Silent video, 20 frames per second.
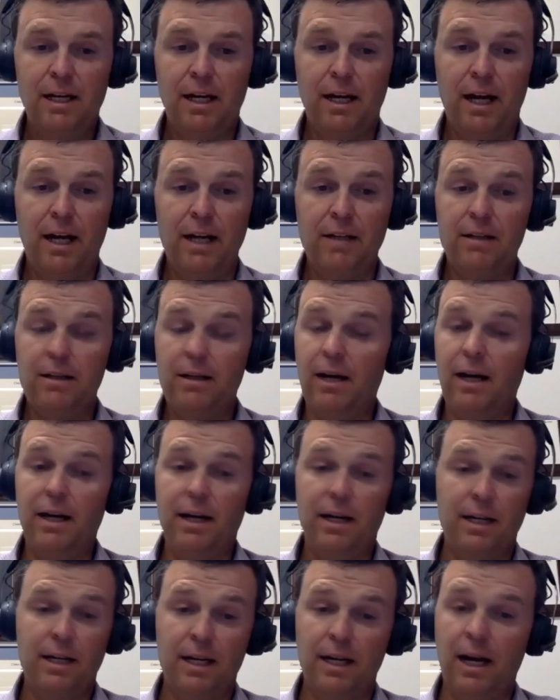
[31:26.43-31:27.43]
And I, I,
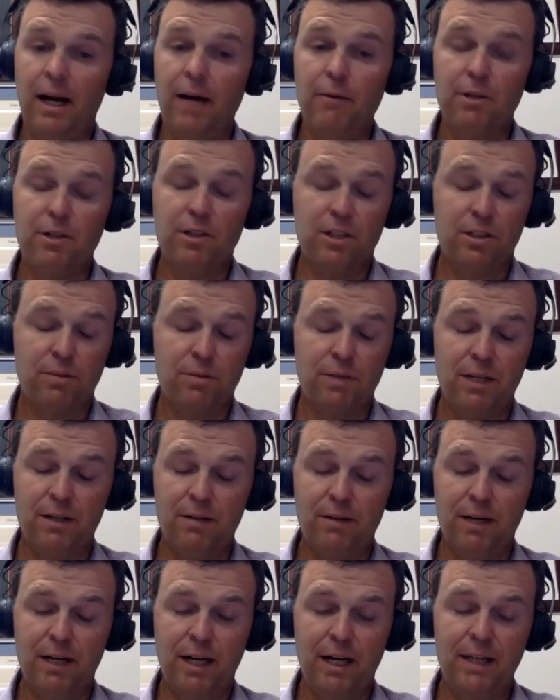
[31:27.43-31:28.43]
again, I would just
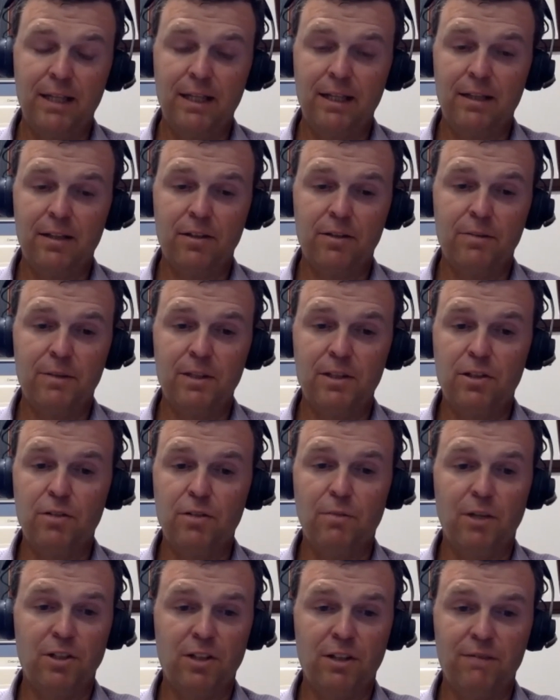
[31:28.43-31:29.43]
reiterate, I think there's been
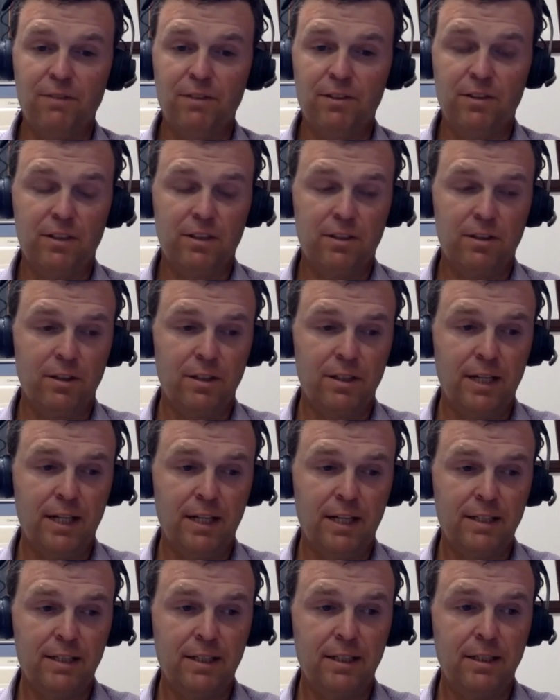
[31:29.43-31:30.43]
too much emphasis on
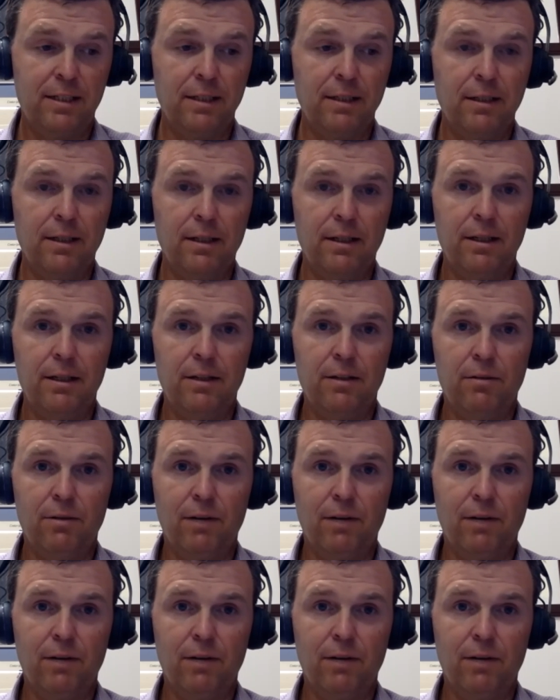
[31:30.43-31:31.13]
testing uh,